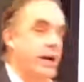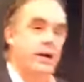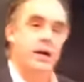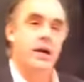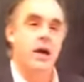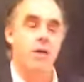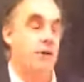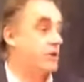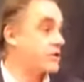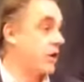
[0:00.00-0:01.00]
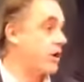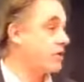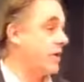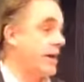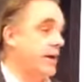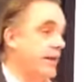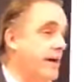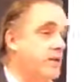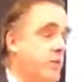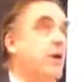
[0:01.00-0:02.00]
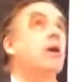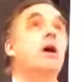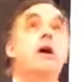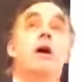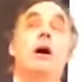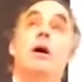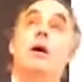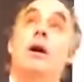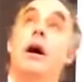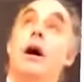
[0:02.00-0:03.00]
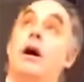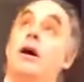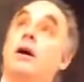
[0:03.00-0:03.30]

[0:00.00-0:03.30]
right? I mean, Star Trek, that's where uh,